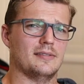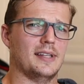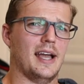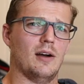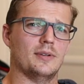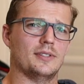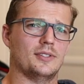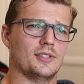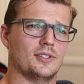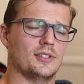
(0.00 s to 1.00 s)
now is
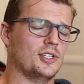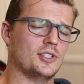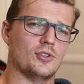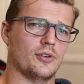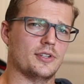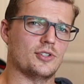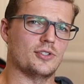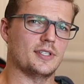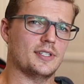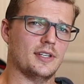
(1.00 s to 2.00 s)
just, she's a non-issue.
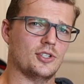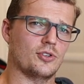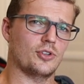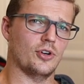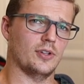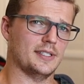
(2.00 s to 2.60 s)
She's such a good girl.